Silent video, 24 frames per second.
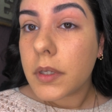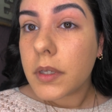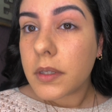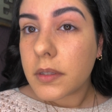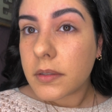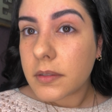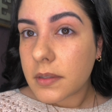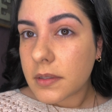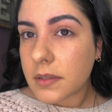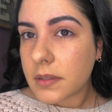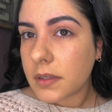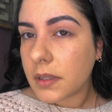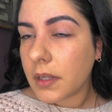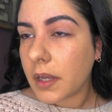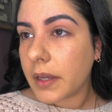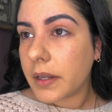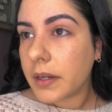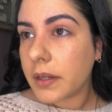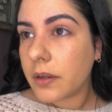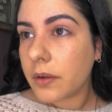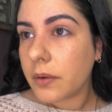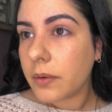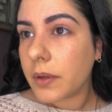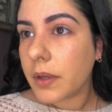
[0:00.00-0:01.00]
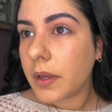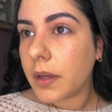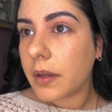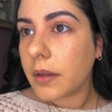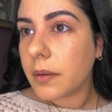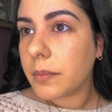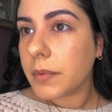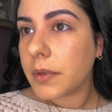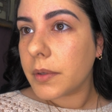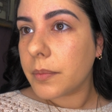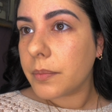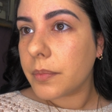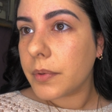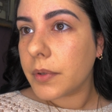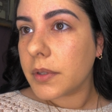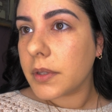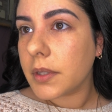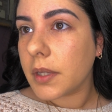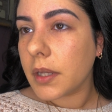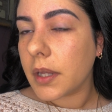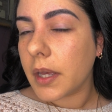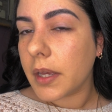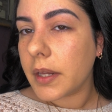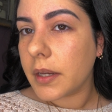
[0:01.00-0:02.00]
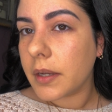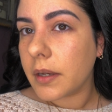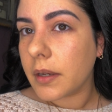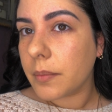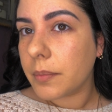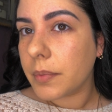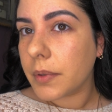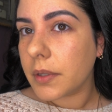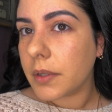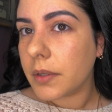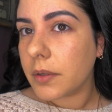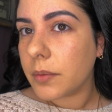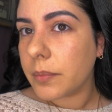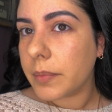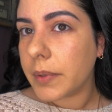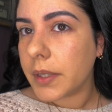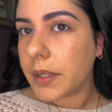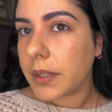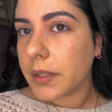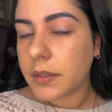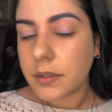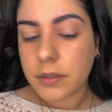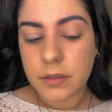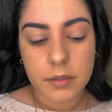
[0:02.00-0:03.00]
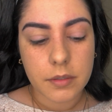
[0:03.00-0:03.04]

Is this lighting okay? I'm gonna put the lighting up a little bit.